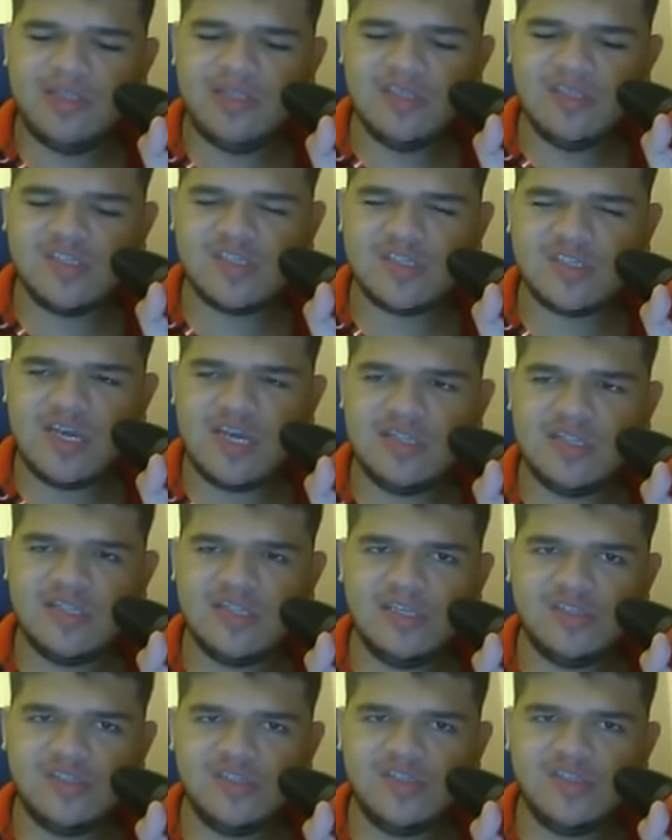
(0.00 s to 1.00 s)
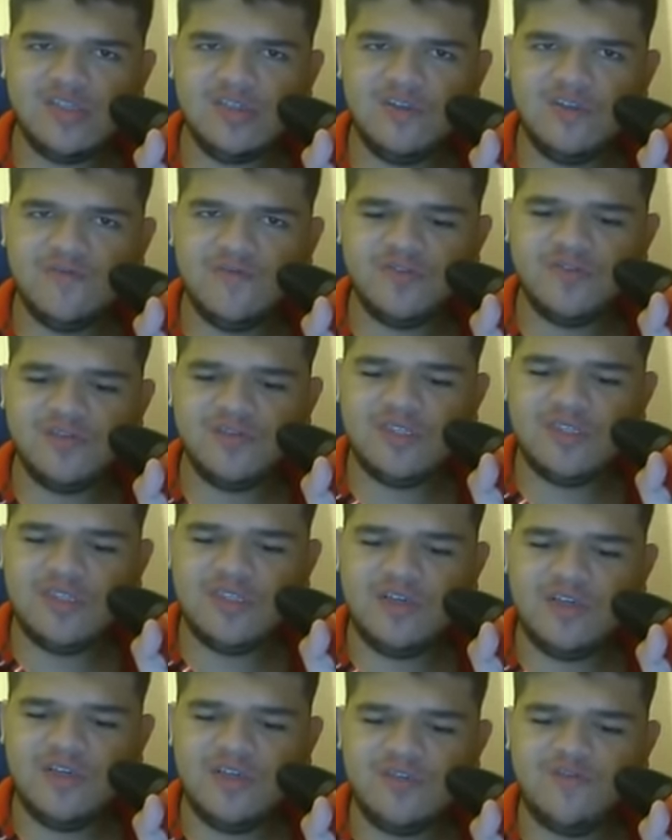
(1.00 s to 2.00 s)
and the Skylanders
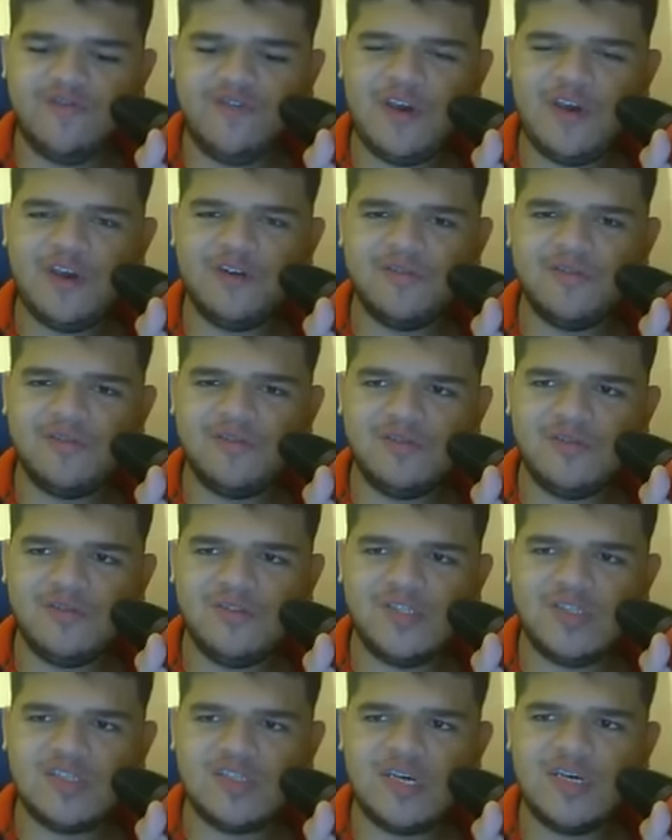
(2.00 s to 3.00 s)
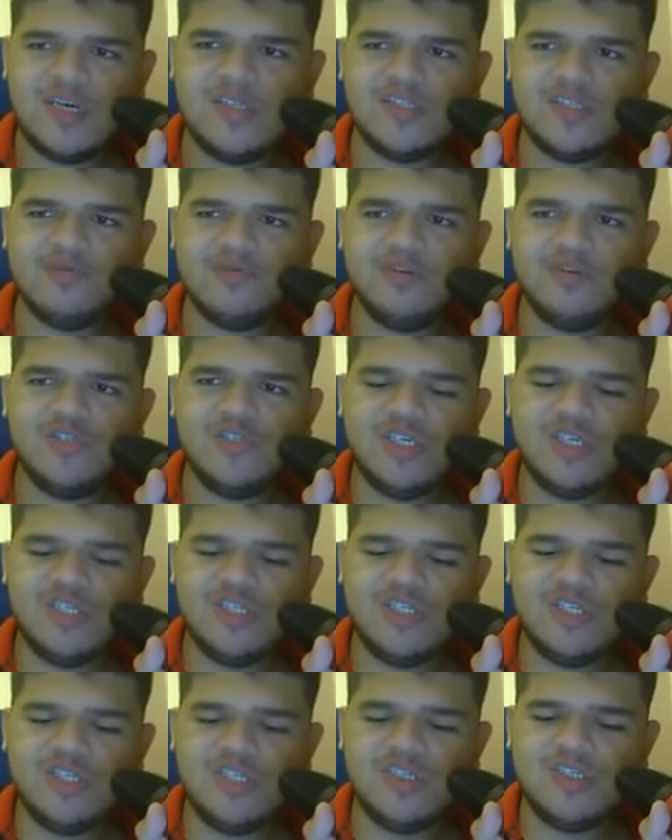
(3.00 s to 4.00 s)
University Fair Science Fair
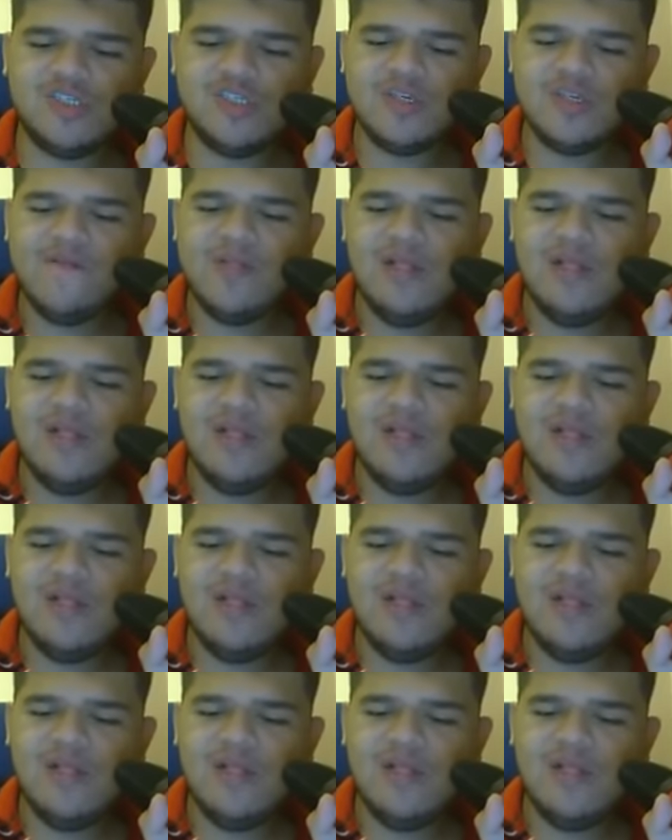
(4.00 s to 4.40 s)
judges,